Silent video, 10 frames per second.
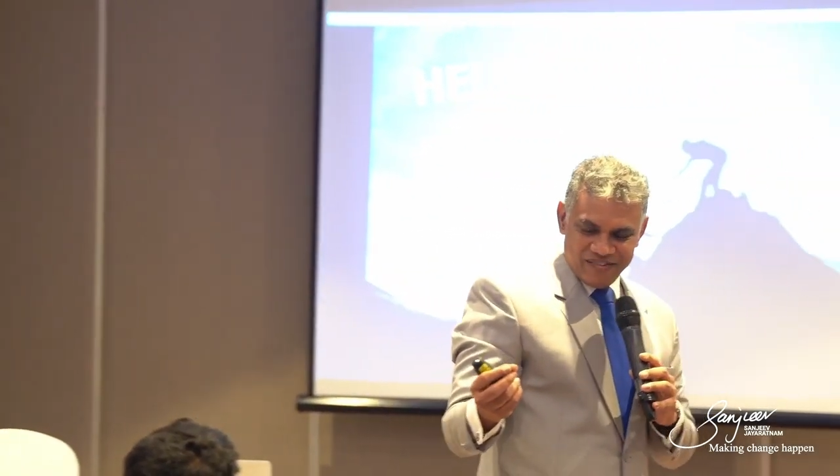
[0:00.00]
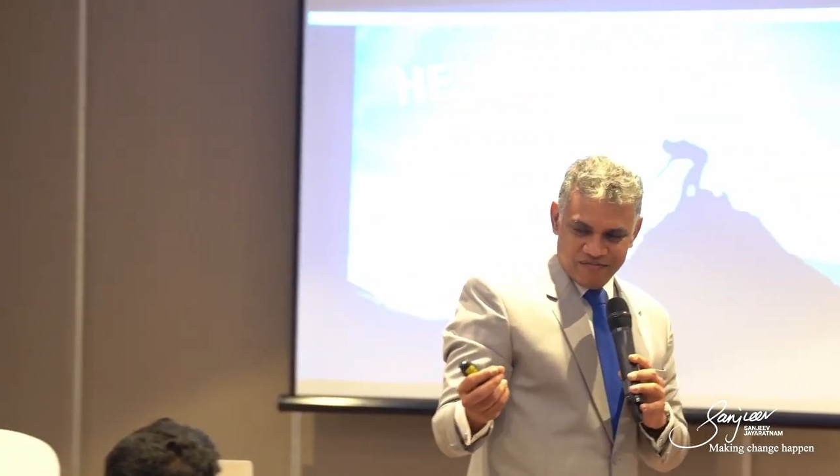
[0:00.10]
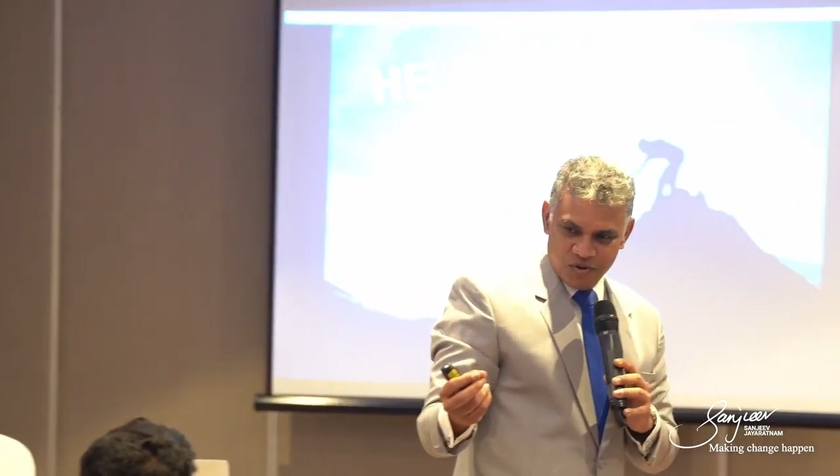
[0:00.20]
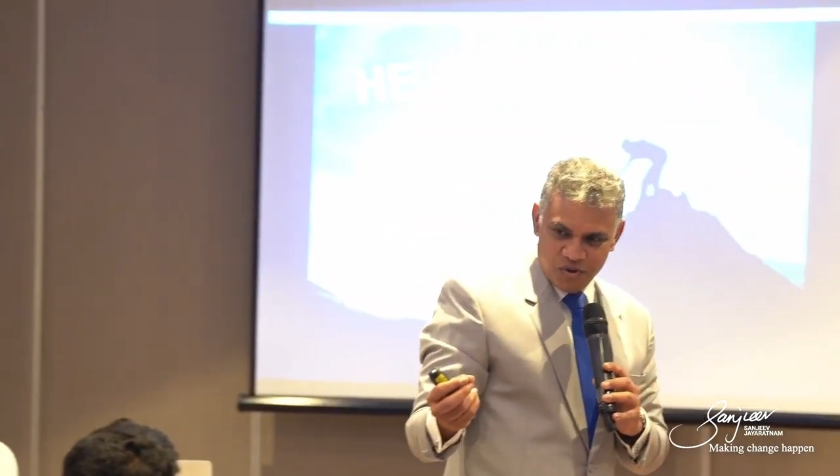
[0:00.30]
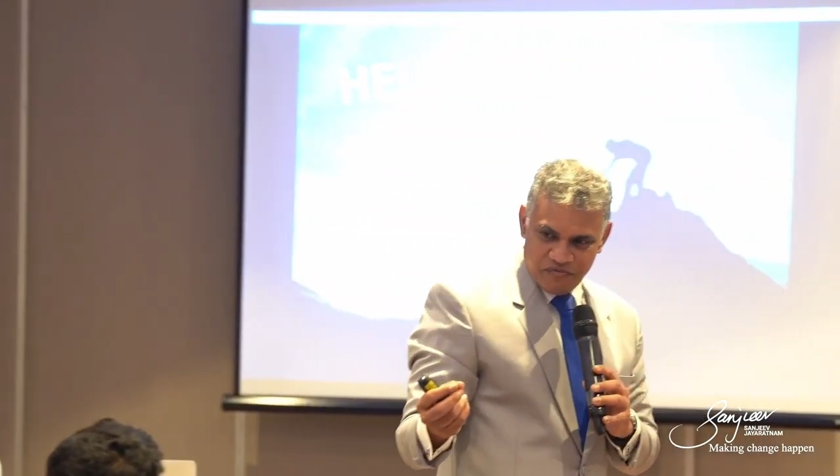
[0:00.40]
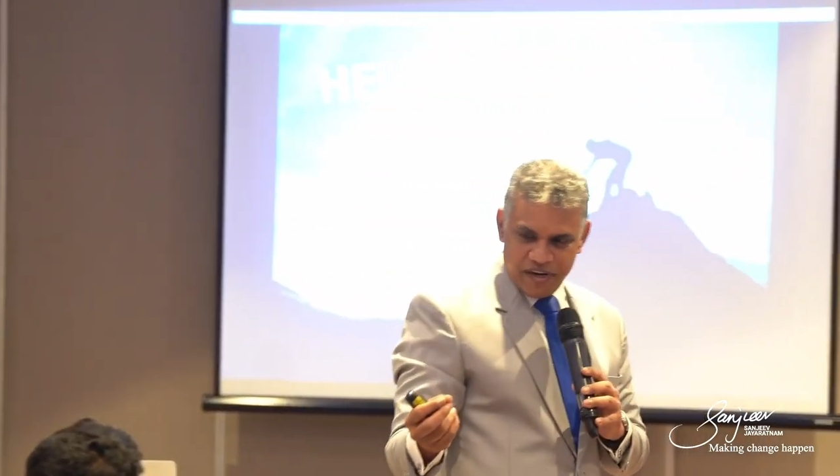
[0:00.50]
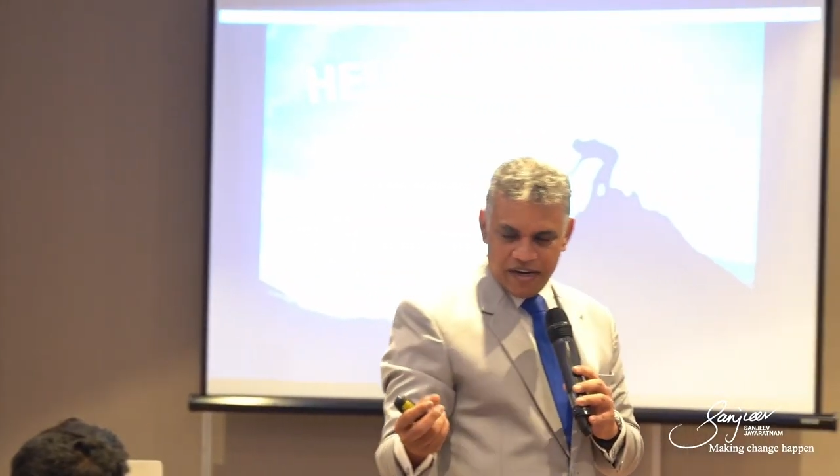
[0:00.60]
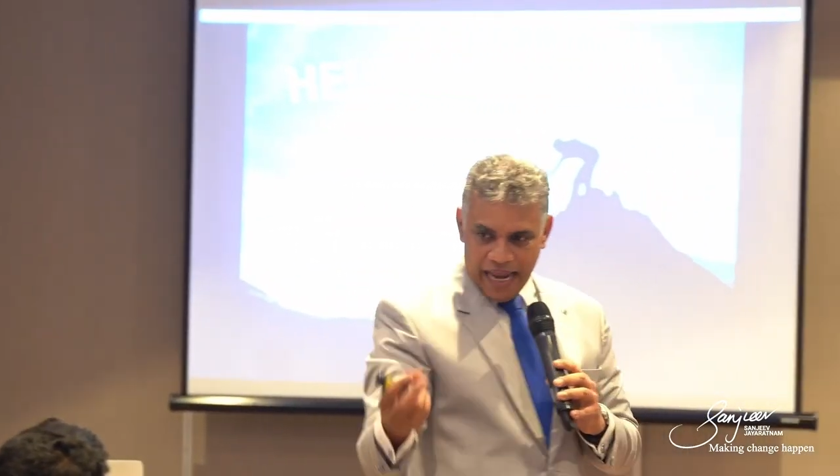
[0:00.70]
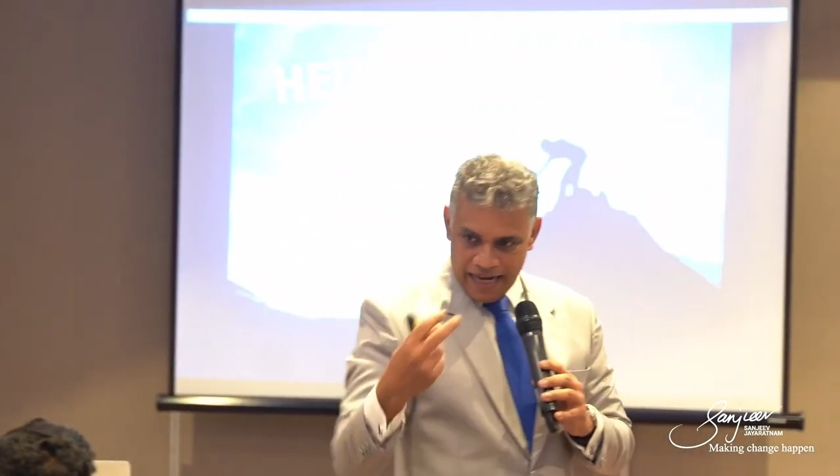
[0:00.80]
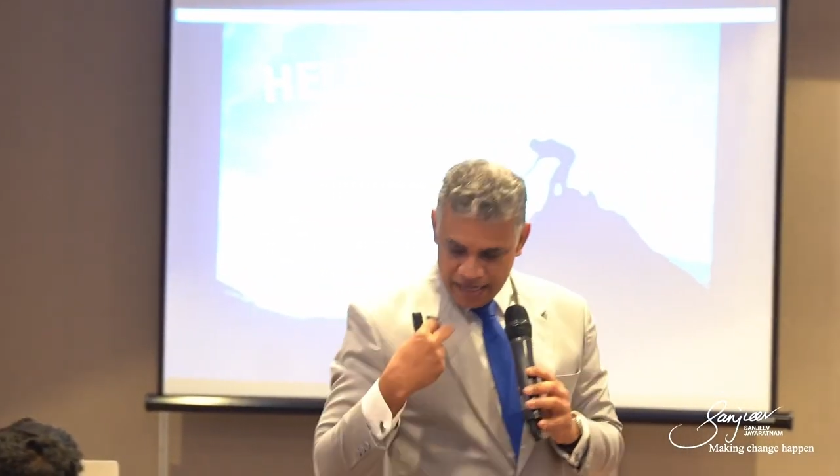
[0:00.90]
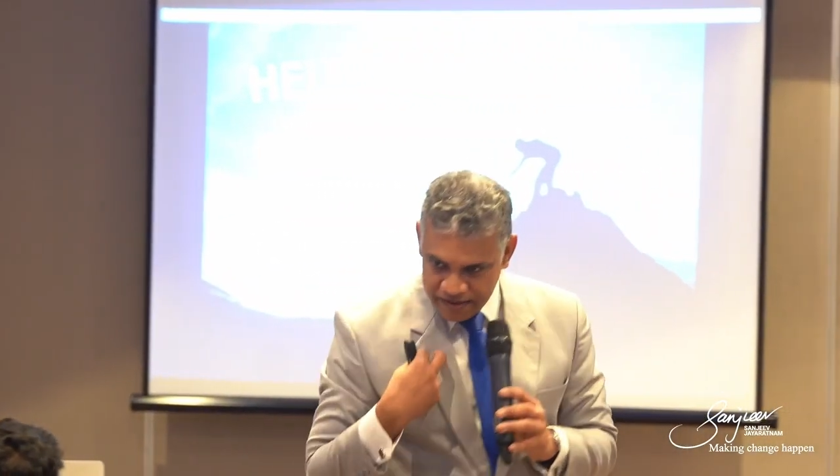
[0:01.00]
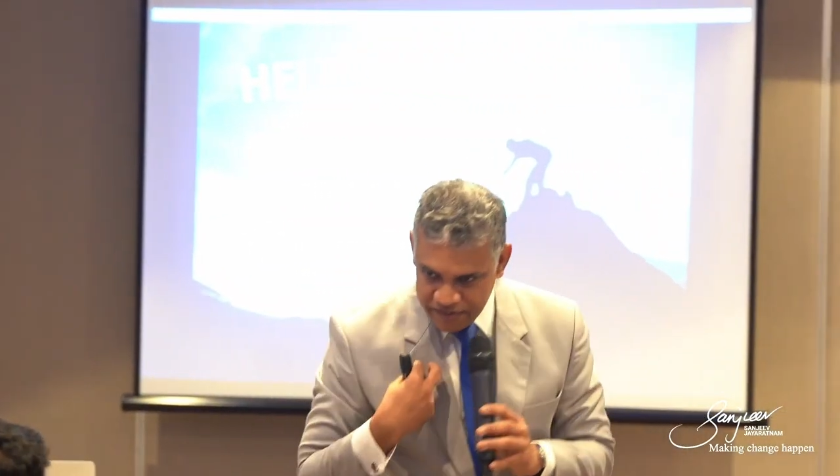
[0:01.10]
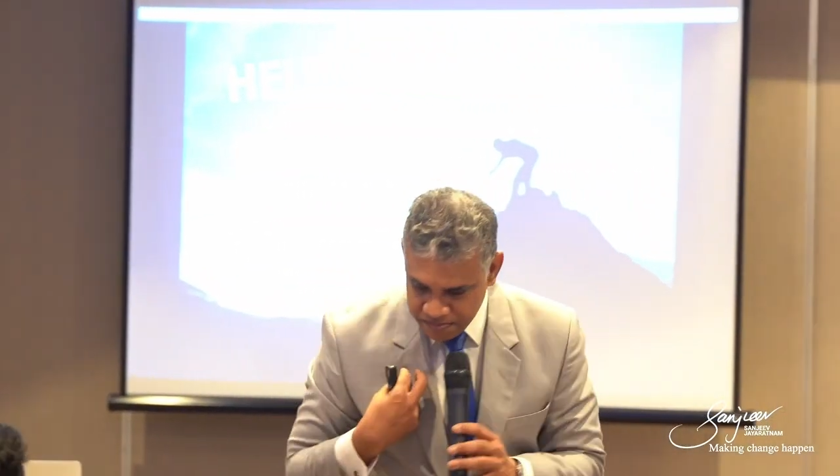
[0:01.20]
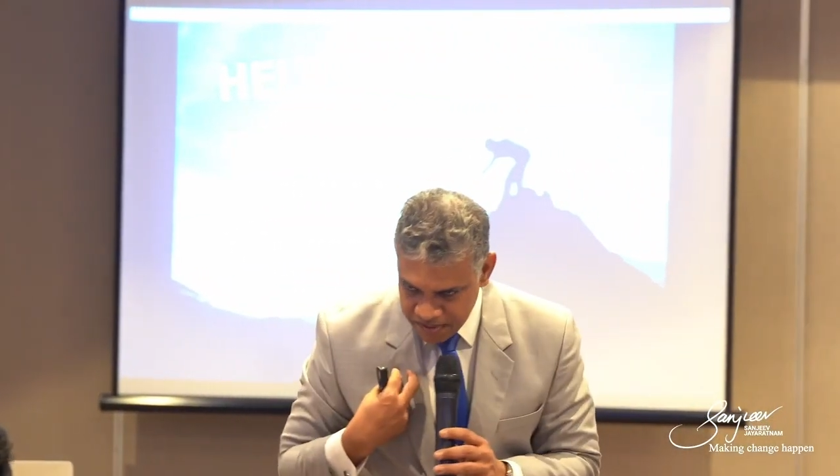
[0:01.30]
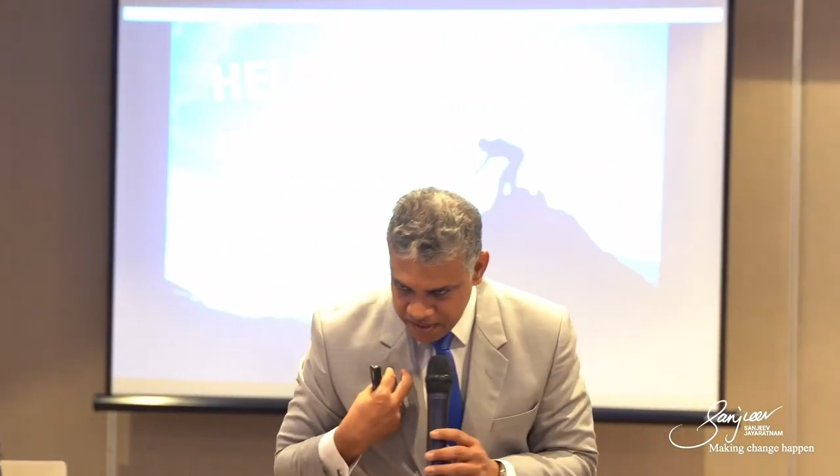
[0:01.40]
Would you feel angry
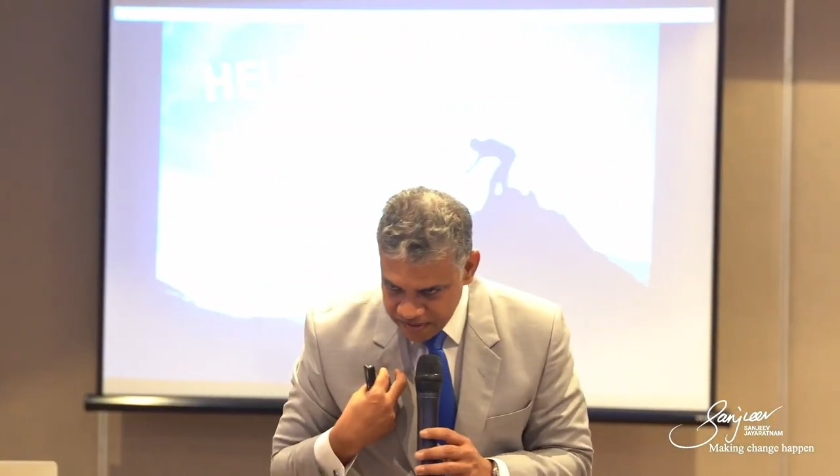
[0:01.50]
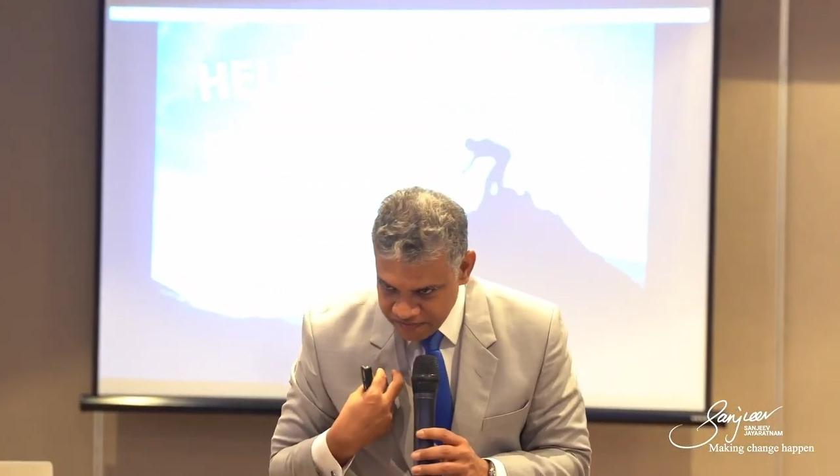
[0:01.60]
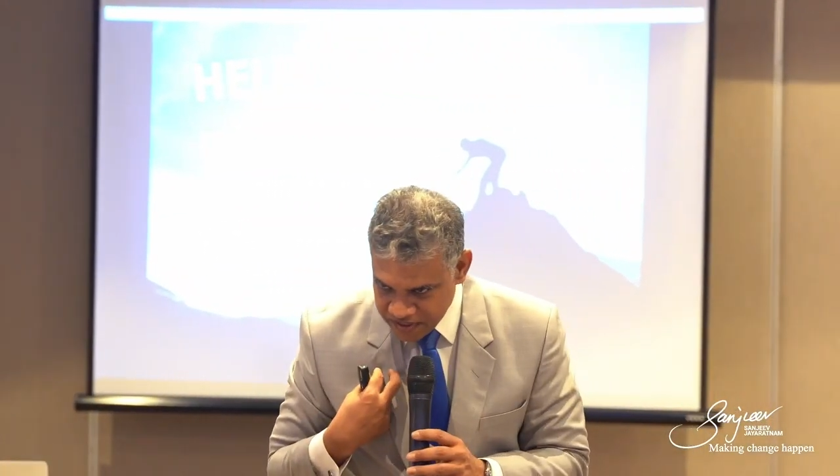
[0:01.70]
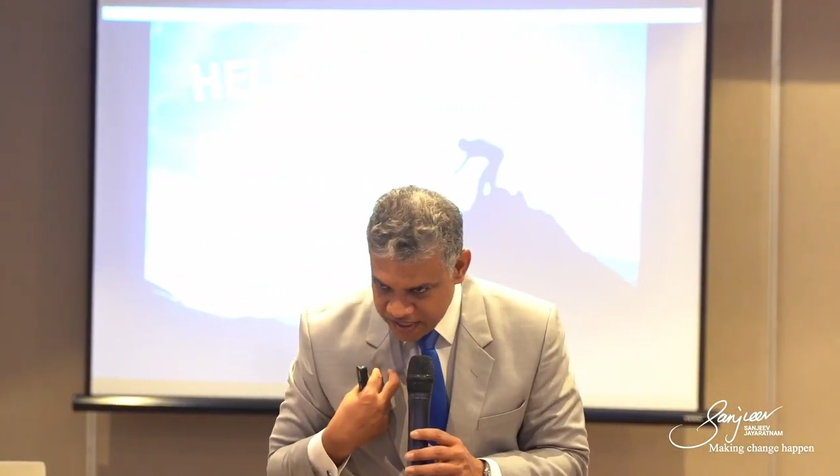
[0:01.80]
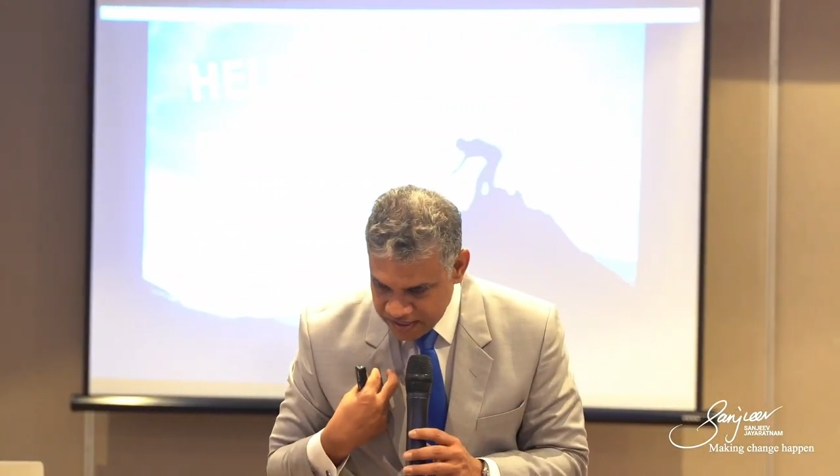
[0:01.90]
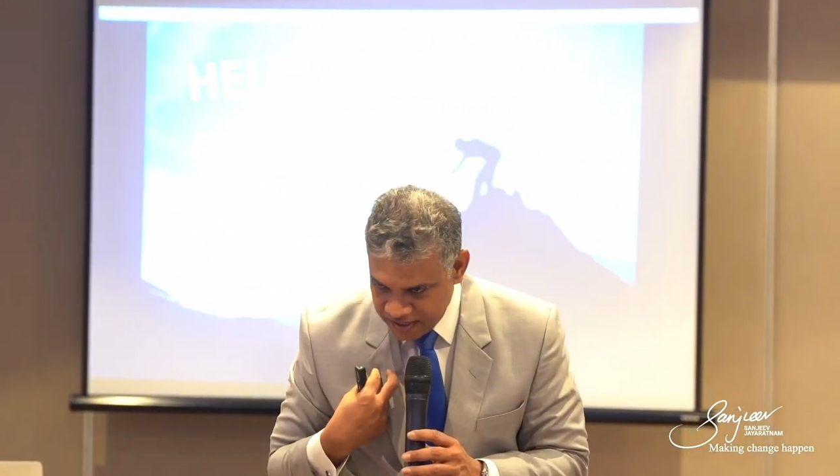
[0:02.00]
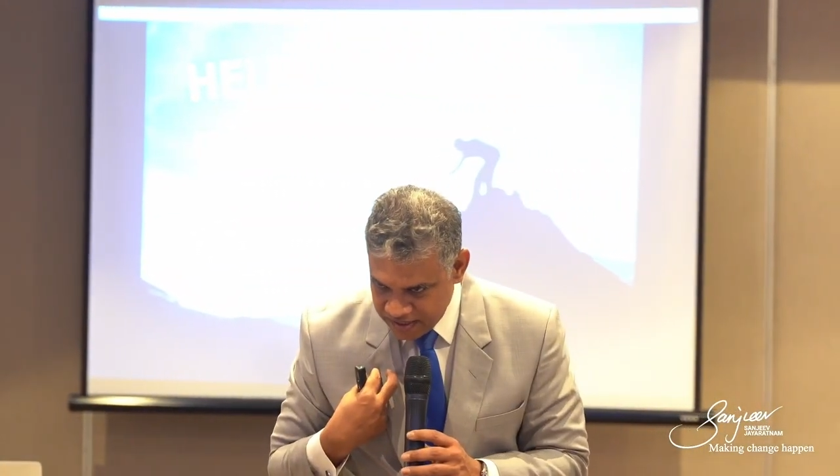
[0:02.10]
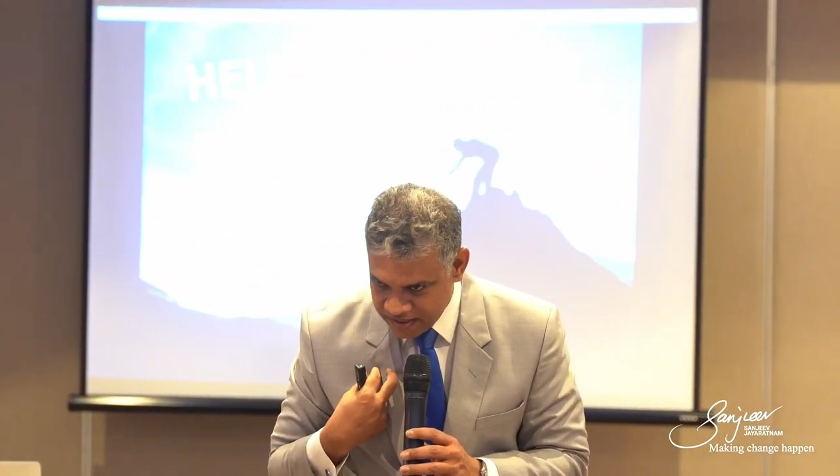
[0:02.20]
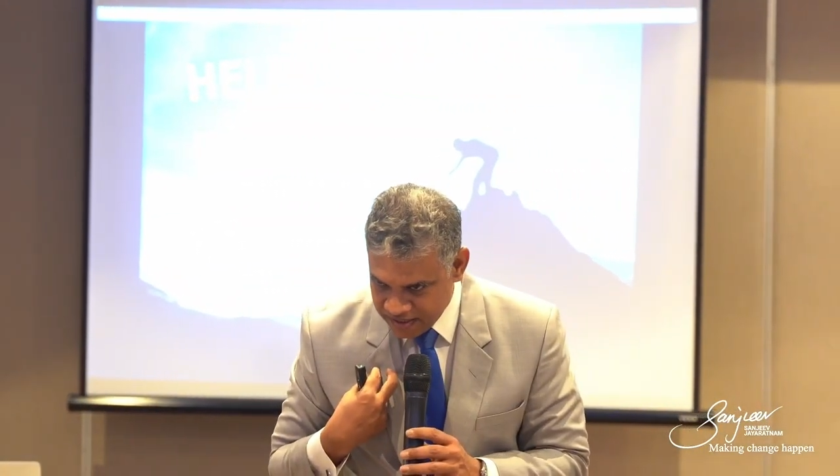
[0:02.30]
with me for saying that?